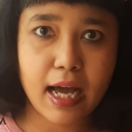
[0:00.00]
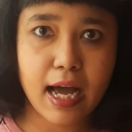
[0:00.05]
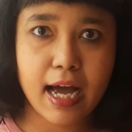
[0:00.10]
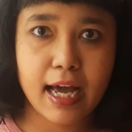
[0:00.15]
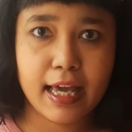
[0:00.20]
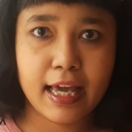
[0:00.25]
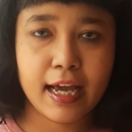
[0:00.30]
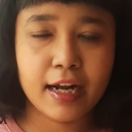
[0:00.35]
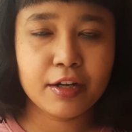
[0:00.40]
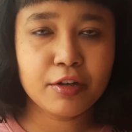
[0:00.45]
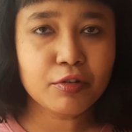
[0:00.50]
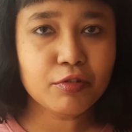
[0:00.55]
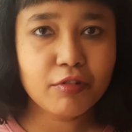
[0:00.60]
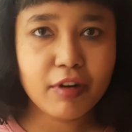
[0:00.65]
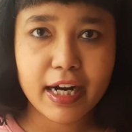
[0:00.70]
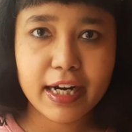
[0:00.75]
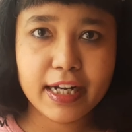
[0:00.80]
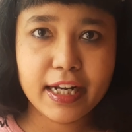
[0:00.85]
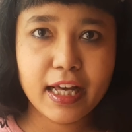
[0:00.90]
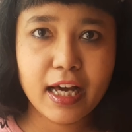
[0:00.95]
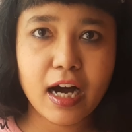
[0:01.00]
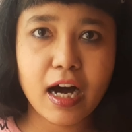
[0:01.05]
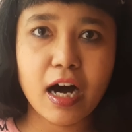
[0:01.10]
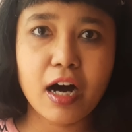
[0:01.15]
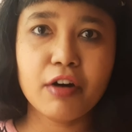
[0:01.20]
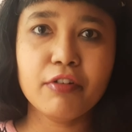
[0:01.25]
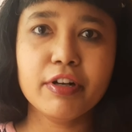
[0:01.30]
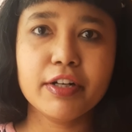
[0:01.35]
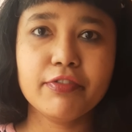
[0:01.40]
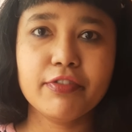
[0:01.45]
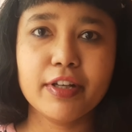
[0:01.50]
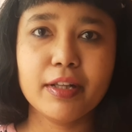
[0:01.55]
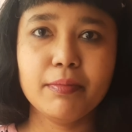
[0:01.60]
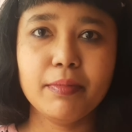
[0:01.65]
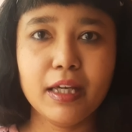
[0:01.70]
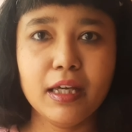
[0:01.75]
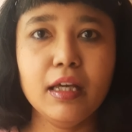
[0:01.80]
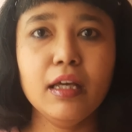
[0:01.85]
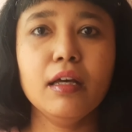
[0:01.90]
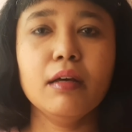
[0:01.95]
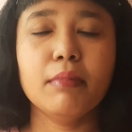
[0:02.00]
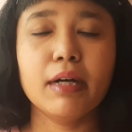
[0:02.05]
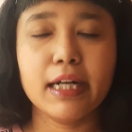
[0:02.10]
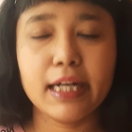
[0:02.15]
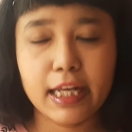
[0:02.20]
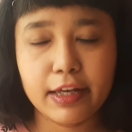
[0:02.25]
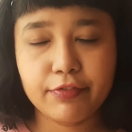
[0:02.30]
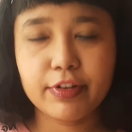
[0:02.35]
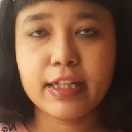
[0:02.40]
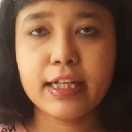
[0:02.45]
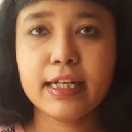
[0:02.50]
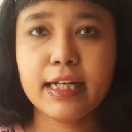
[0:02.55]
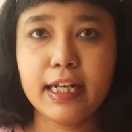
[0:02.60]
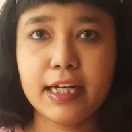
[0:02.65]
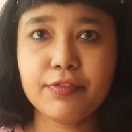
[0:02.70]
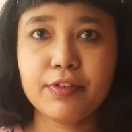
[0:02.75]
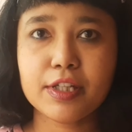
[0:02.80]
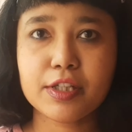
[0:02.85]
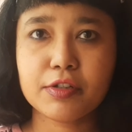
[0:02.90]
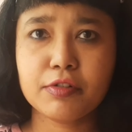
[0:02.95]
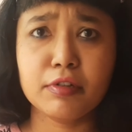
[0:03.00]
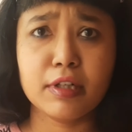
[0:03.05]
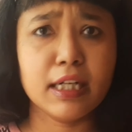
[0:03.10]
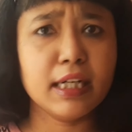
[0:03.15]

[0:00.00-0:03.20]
I had no idea how it will be, but definitely it was good.